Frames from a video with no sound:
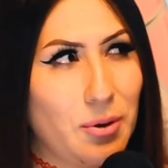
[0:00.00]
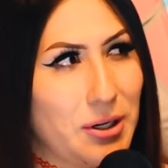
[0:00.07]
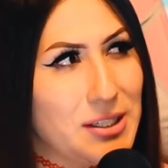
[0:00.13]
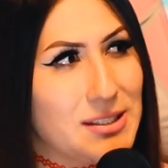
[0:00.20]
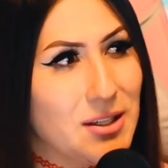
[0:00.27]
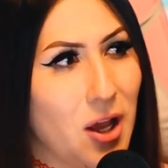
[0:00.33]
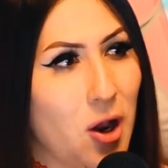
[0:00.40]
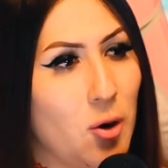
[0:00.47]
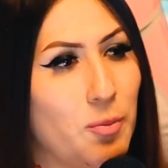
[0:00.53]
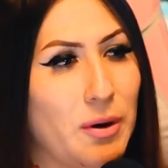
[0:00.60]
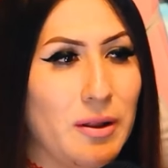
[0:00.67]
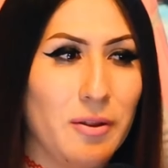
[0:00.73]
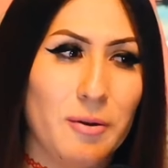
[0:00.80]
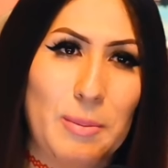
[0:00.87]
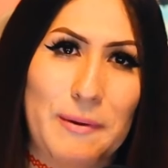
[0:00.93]
pretty slow,
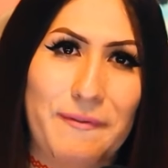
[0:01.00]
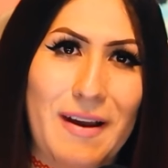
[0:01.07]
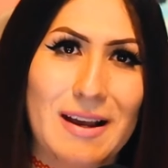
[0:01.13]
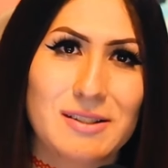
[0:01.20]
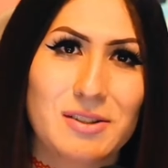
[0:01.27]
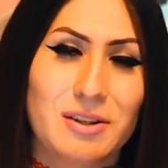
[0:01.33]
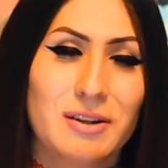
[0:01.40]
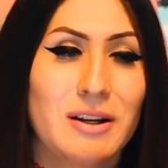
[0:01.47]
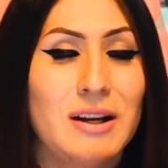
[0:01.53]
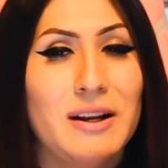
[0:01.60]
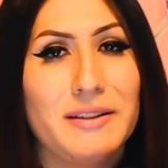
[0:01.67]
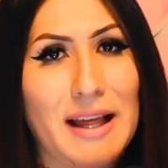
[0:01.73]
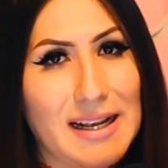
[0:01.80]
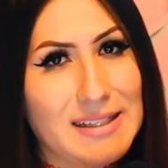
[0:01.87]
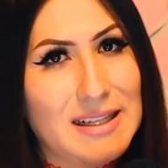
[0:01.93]
but a little bit faster.
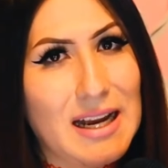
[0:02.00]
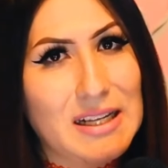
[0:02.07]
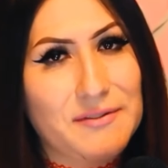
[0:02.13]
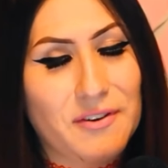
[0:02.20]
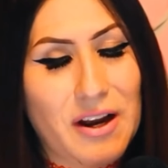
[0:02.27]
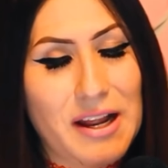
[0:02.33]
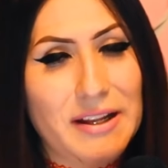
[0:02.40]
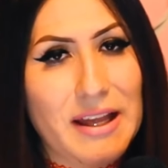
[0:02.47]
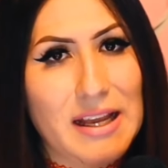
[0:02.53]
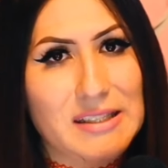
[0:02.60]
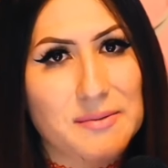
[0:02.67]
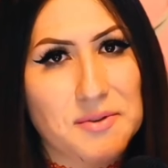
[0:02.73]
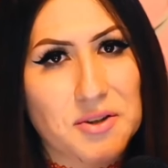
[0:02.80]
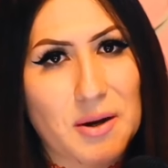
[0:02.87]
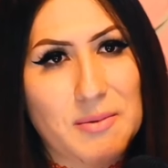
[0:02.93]
Thanks, guys, for
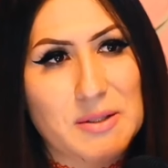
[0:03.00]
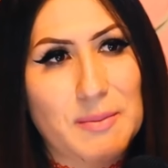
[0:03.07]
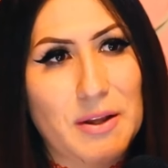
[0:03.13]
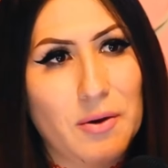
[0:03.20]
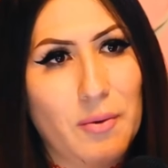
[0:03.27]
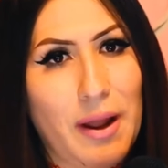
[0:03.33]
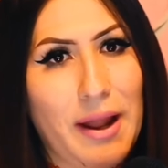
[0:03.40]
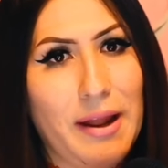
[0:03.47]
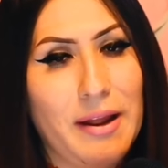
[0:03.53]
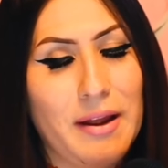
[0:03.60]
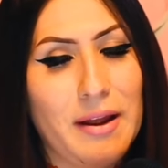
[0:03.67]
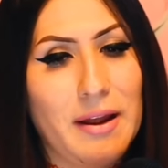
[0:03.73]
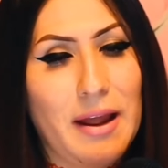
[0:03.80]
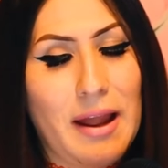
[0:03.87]
8k subscribers, by the way,